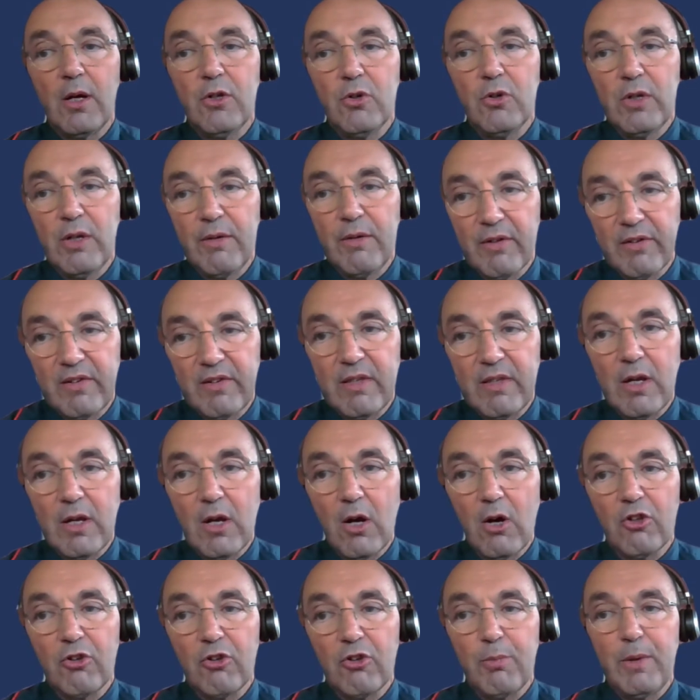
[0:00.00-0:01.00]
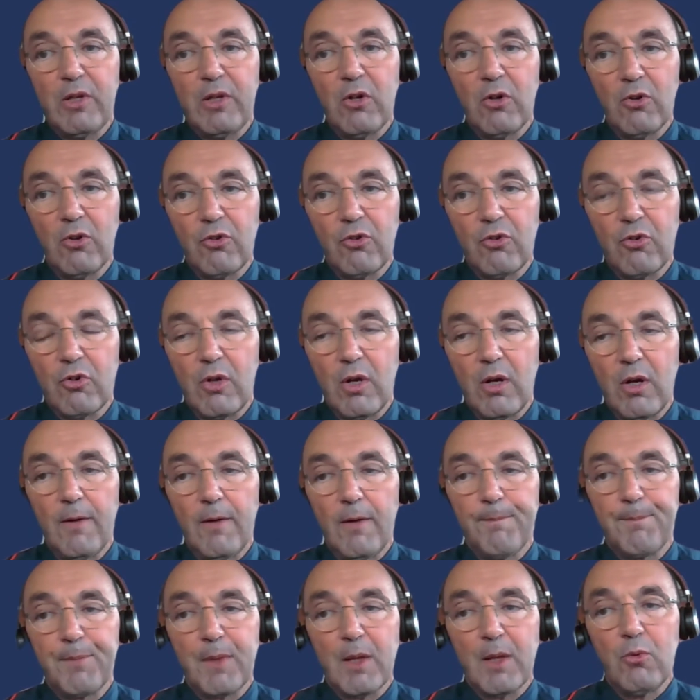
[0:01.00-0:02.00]
university hospitals
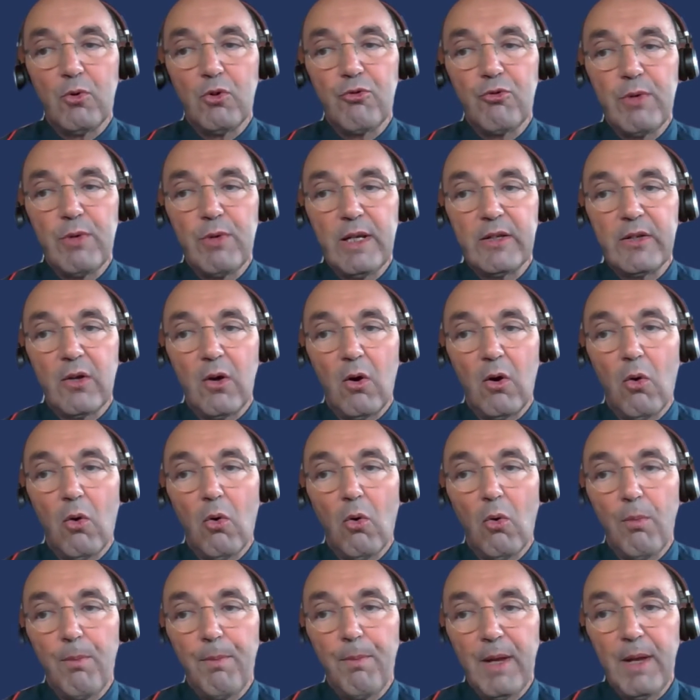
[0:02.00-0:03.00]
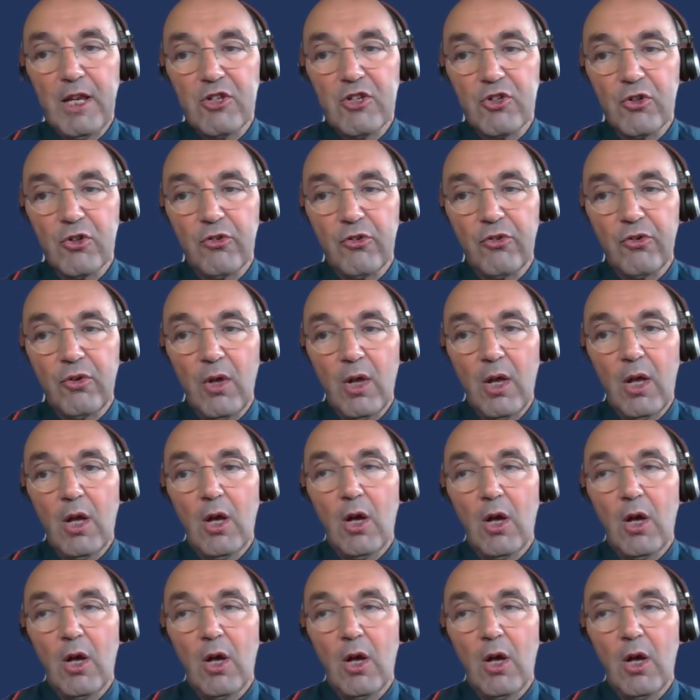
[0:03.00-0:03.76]
um, who treat all patients